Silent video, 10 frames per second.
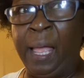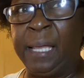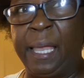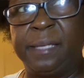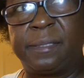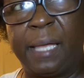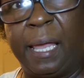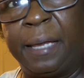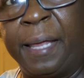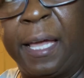I can't
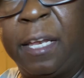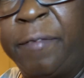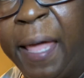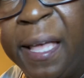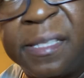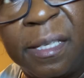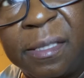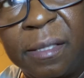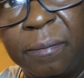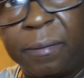stand negative
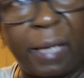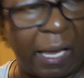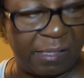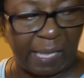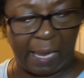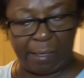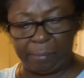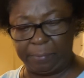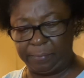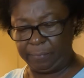Nancy's. Can't stand
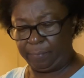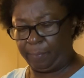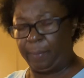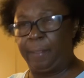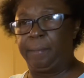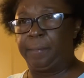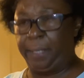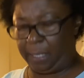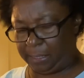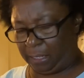them.
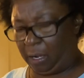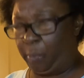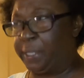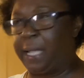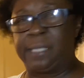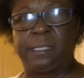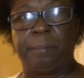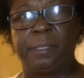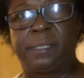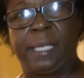Because they always got
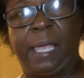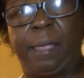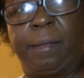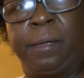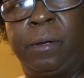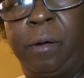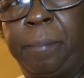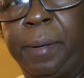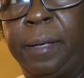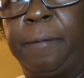something to say,
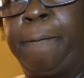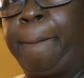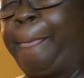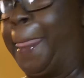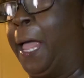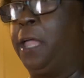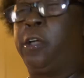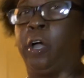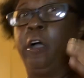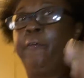but I
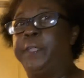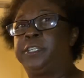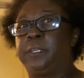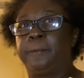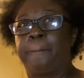encourage